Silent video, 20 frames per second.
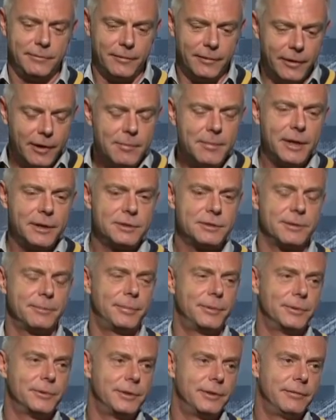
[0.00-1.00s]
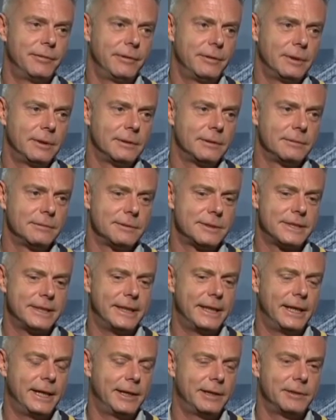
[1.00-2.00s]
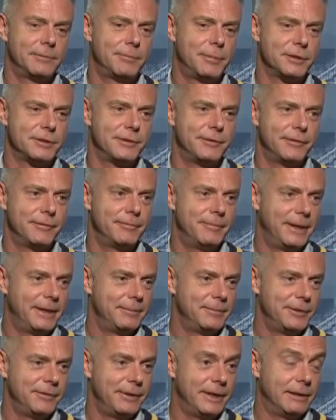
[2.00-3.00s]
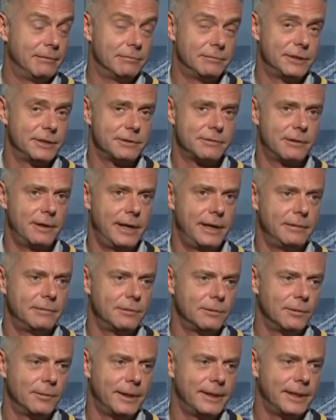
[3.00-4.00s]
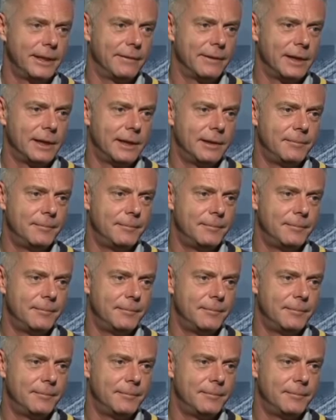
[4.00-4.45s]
The most supportive city I could possibly have made a movie in. Just great all the way down the line.